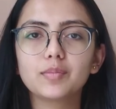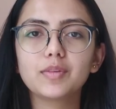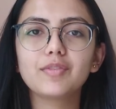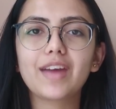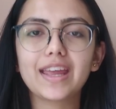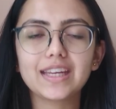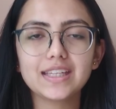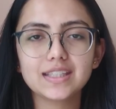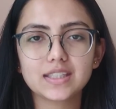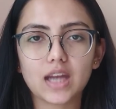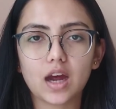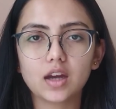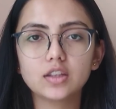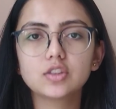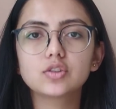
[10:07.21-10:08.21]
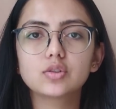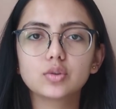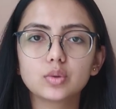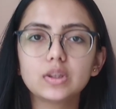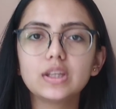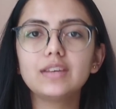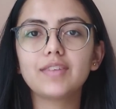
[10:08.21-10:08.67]
the very start to
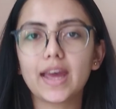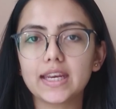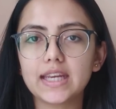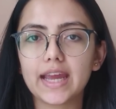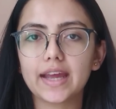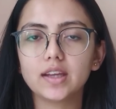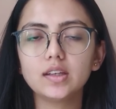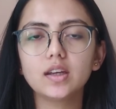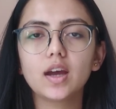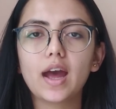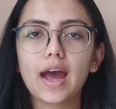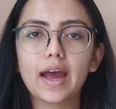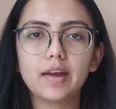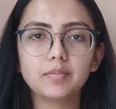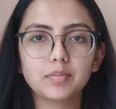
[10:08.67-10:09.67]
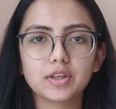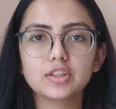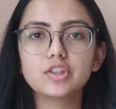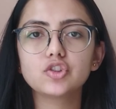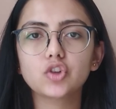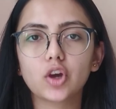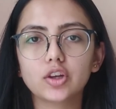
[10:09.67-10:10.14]
the very end, I am pretty
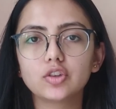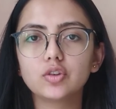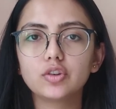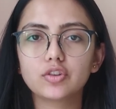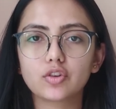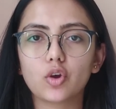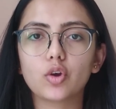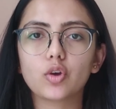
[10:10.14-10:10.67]
sure you'll score